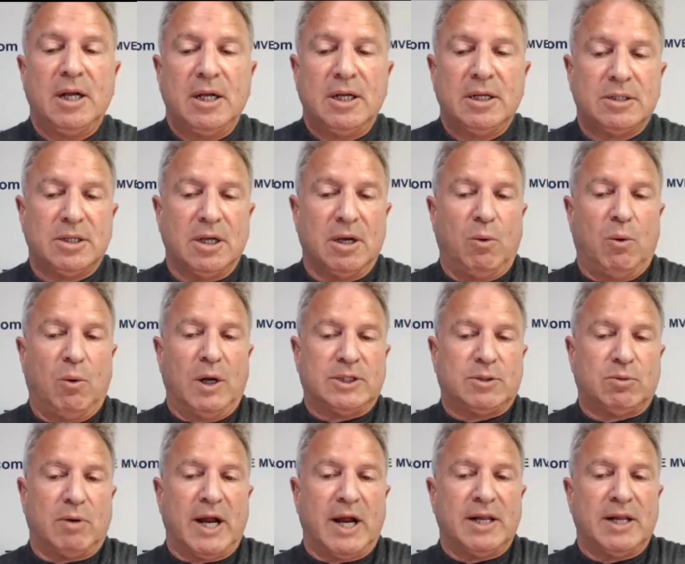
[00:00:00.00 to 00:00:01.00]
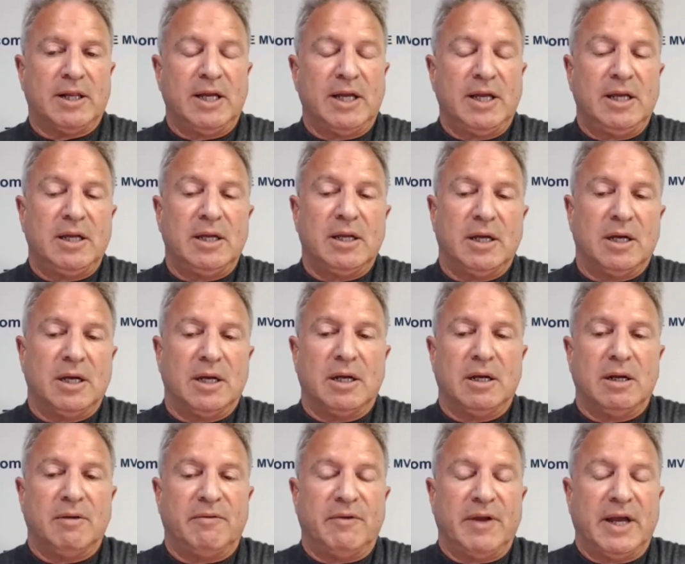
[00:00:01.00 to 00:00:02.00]
So what's readily
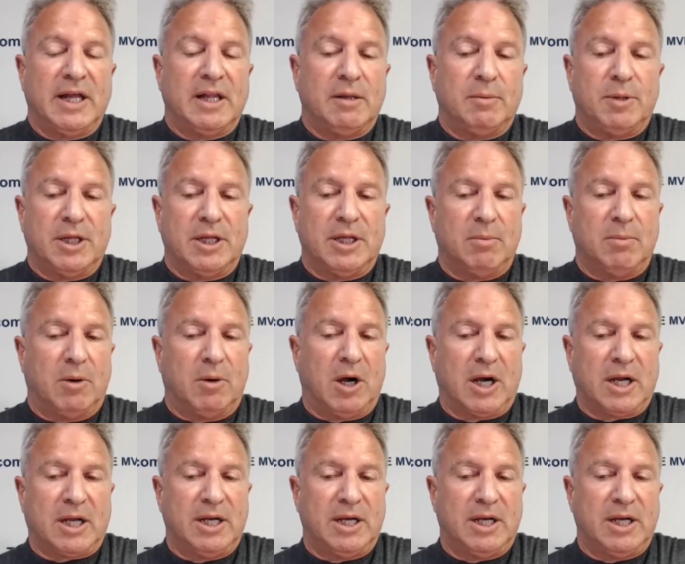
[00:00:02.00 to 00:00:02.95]
available in the market